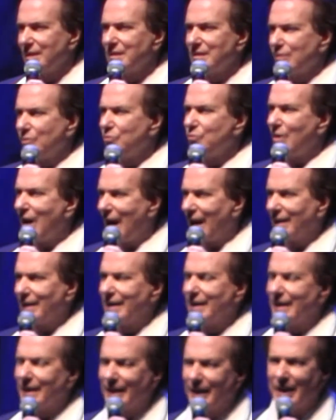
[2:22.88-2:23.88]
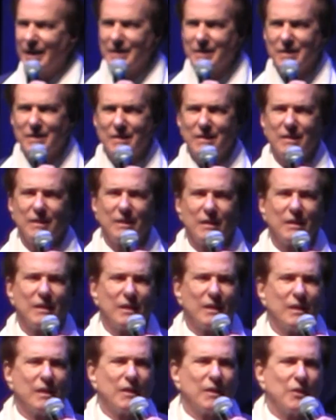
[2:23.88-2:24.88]
is a rally against
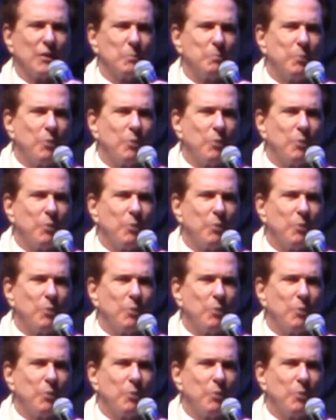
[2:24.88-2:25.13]
the